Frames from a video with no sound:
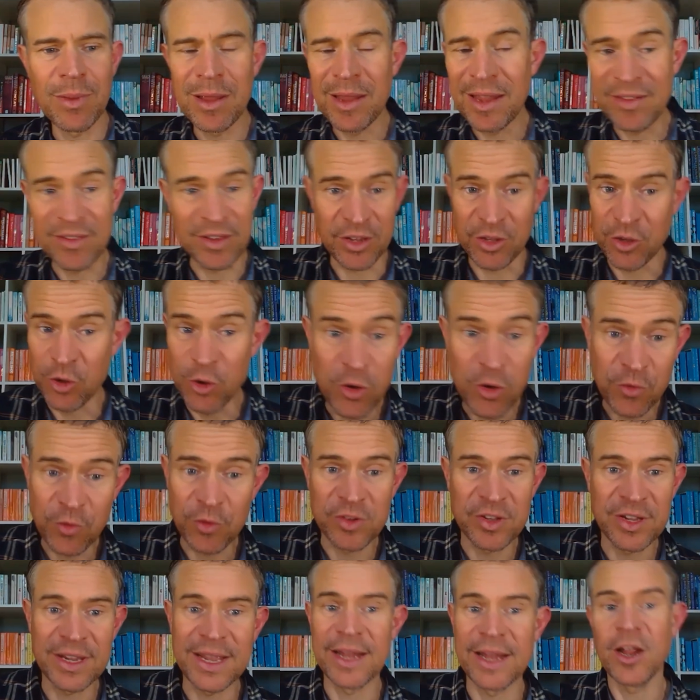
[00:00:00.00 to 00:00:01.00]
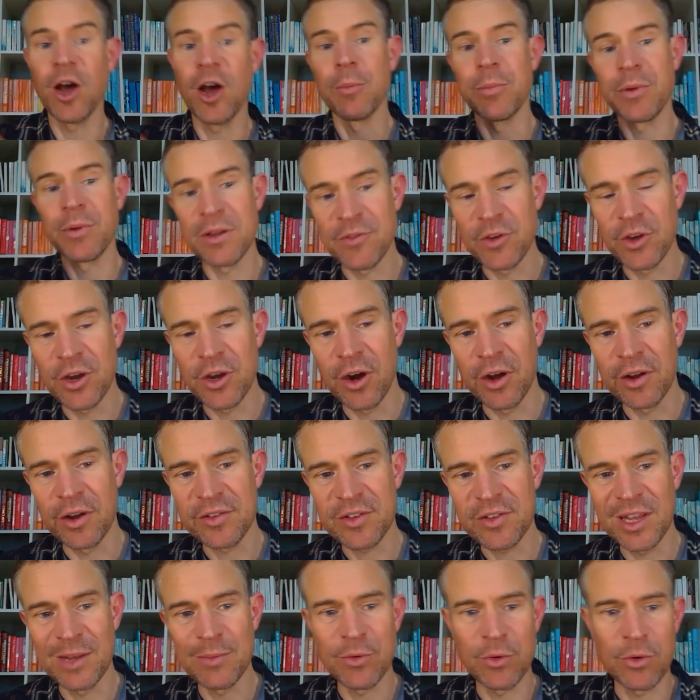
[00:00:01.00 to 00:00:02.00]
Is it useful to get up if you can't
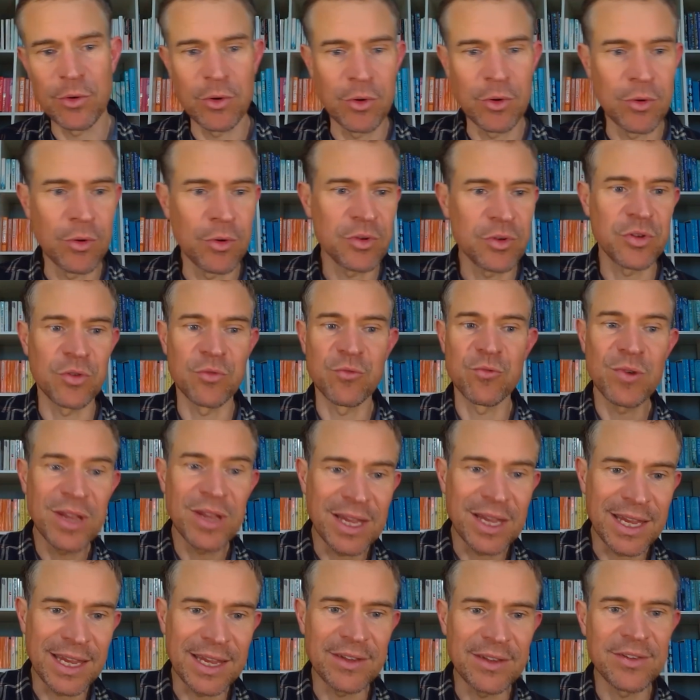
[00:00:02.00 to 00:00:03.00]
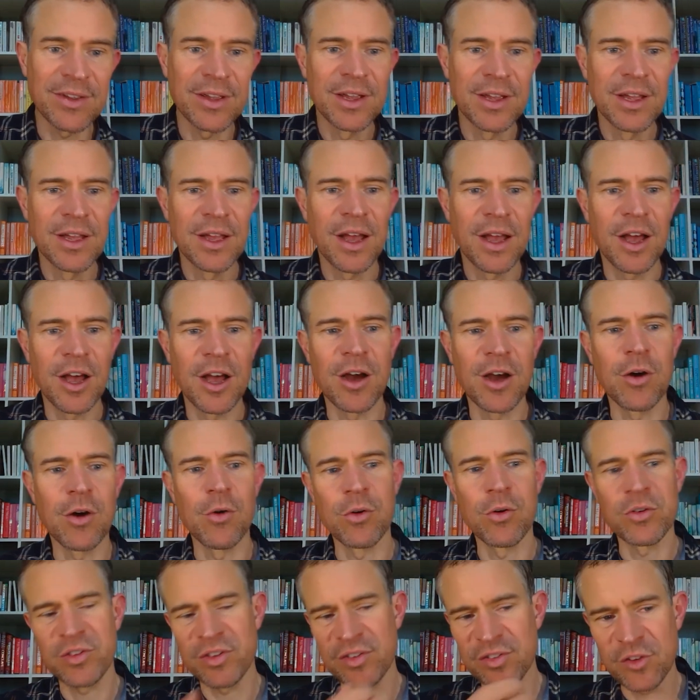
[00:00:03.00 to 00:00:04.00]
sleep, or to read,
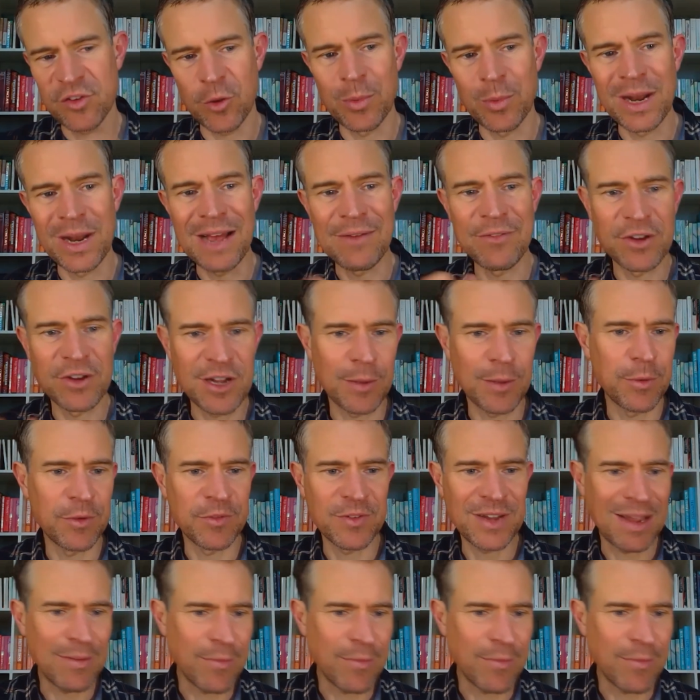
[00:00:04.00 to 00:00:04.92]
or to stop and have a cup of